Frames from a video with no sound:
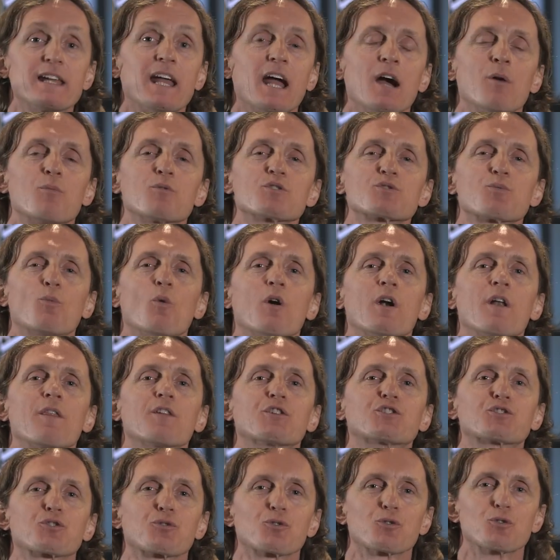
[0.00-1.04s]
Count was one of the
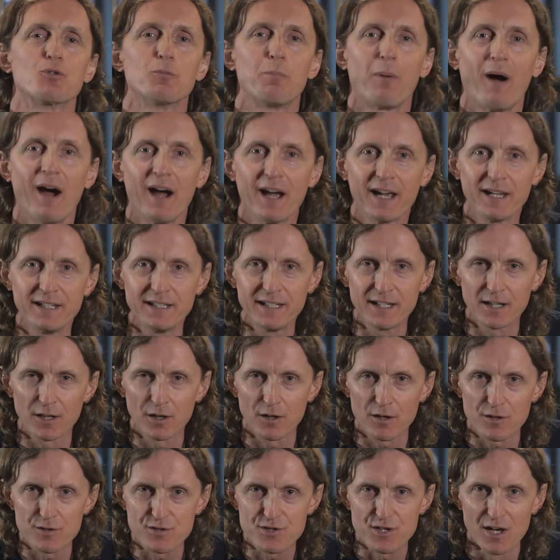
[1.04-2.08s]
true
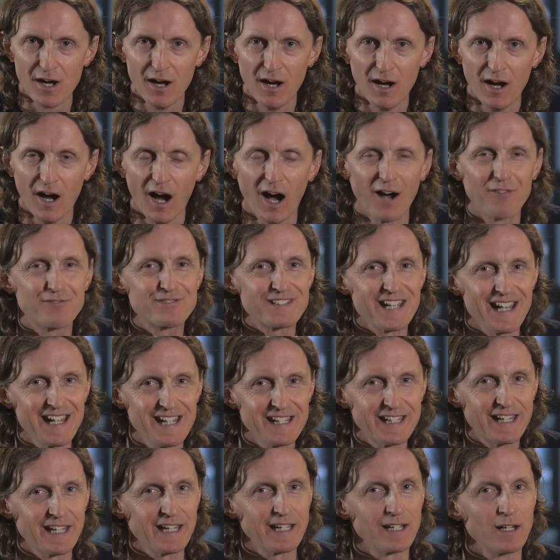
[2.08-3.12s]
pioneers of
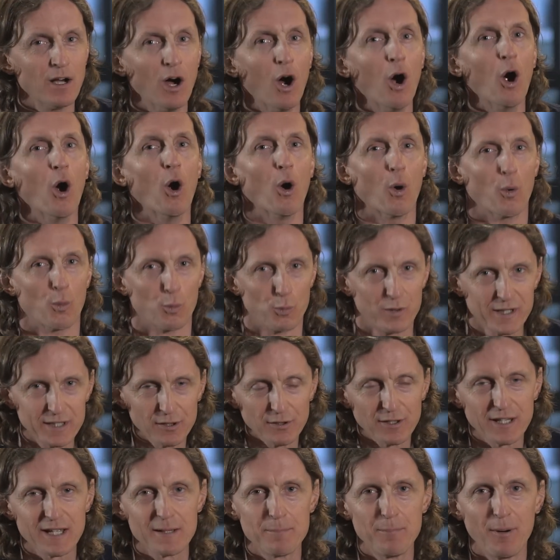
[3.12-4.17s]
taking real
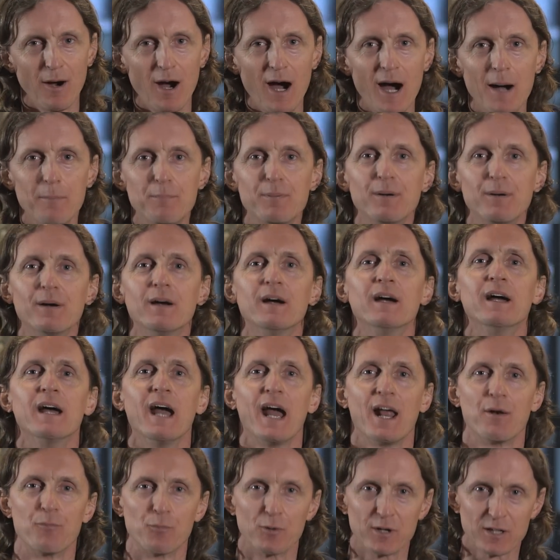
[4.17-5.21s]
hip-hop
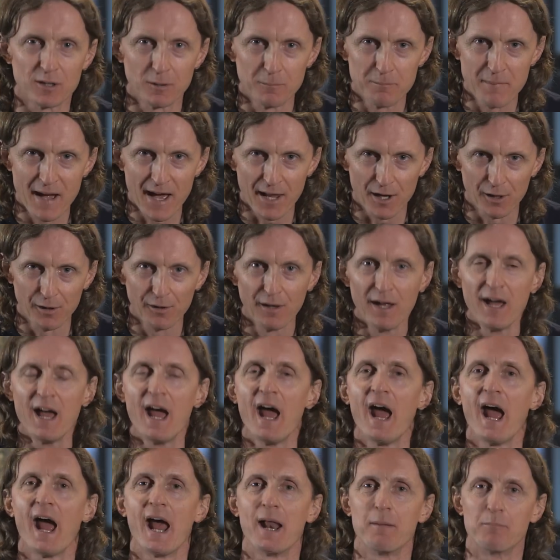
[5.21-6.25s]
and real metal
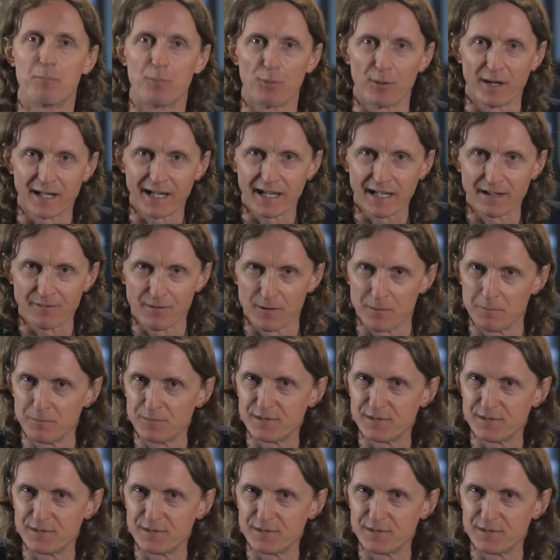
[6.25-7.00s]
and bringing them